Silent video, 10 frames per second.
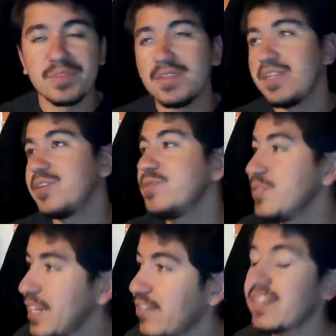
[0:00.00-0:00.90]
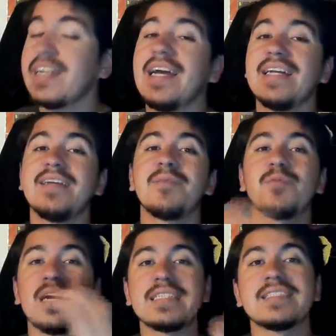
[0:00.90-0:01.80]
the New Day are going to end up
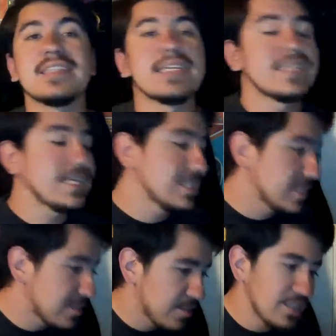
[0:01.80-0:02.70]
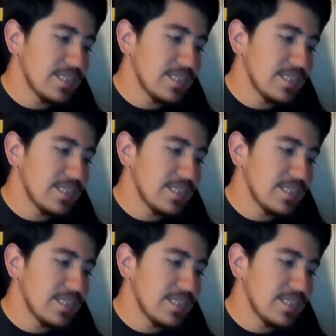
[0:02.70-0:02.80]
wrestling. They inserted